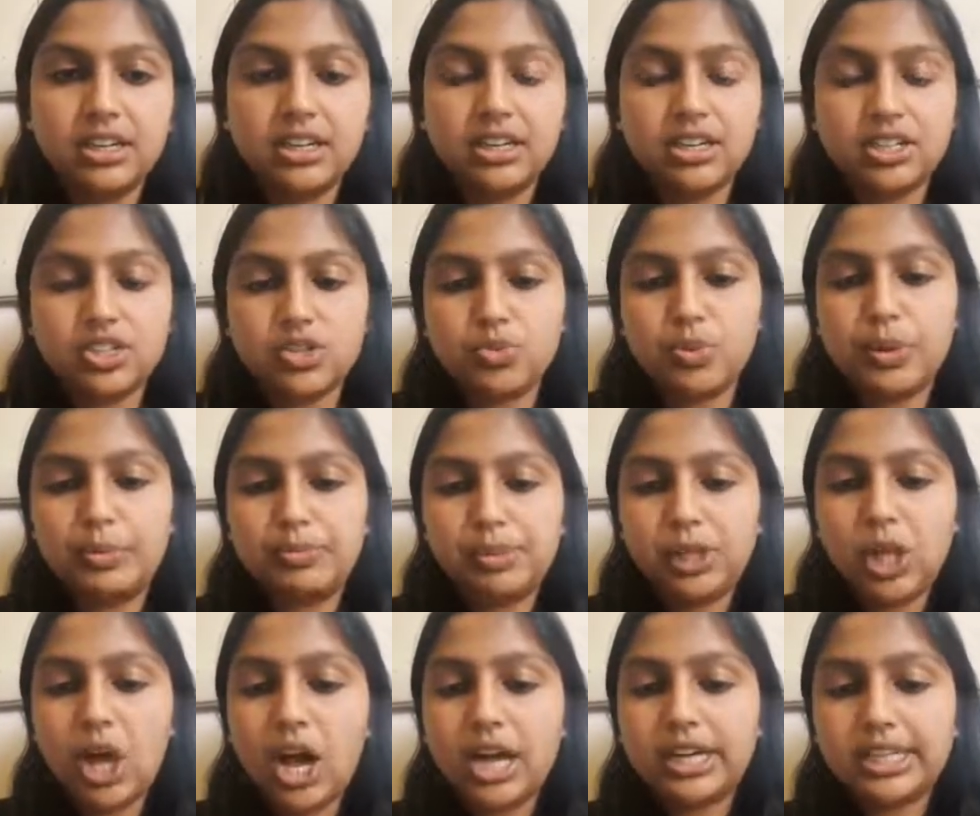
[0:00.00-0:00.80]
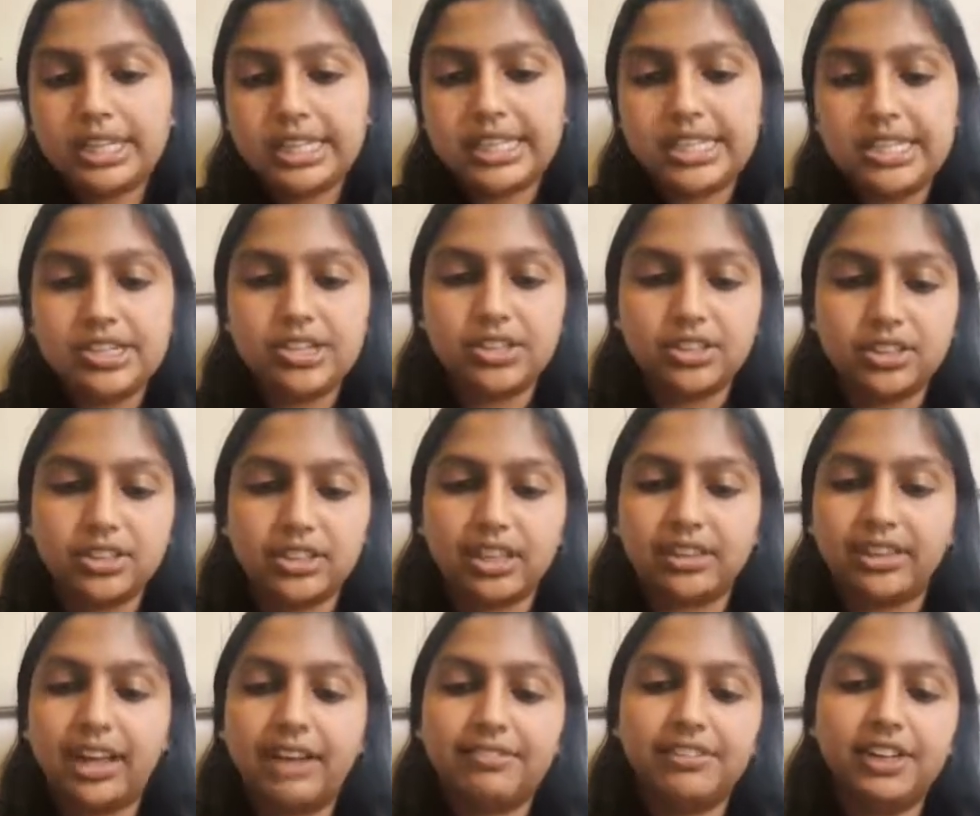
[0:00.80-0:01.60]
So we plot here the
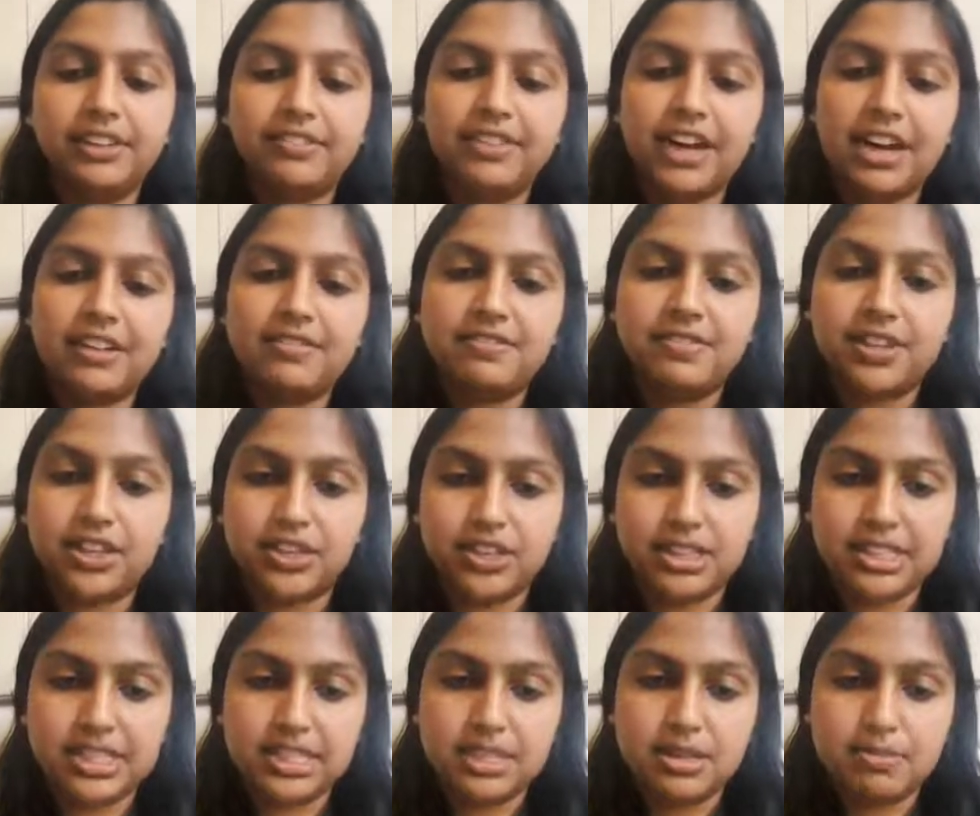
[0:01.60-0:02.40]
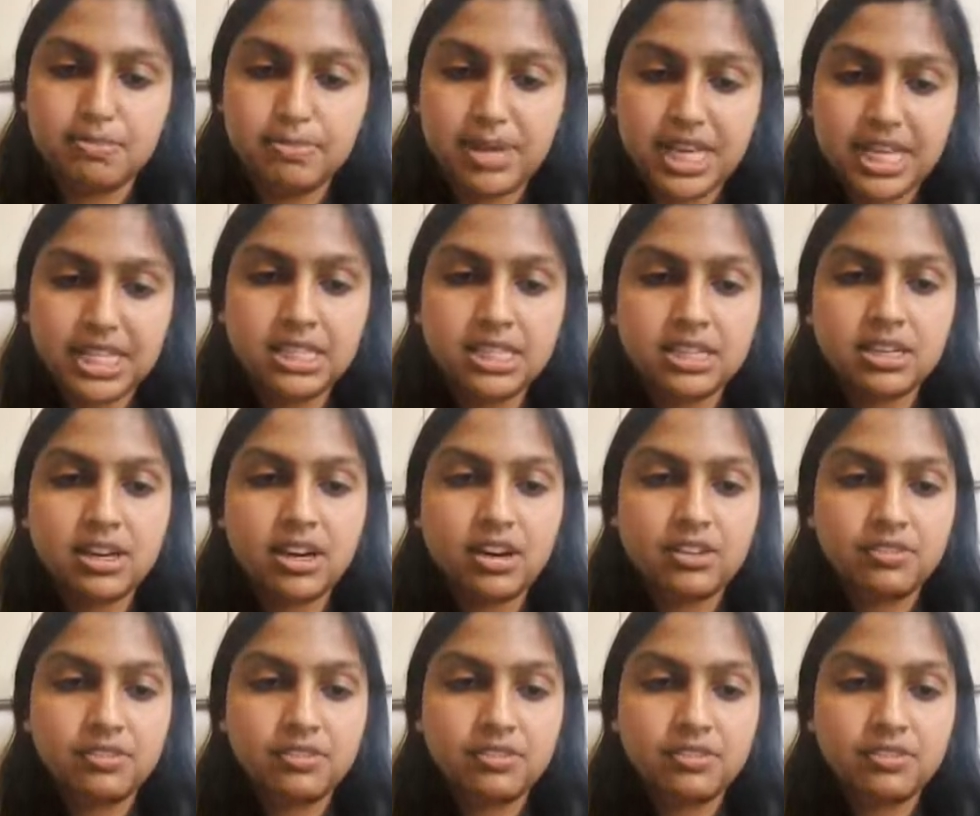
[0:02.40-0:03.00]
level of unfairness in the bids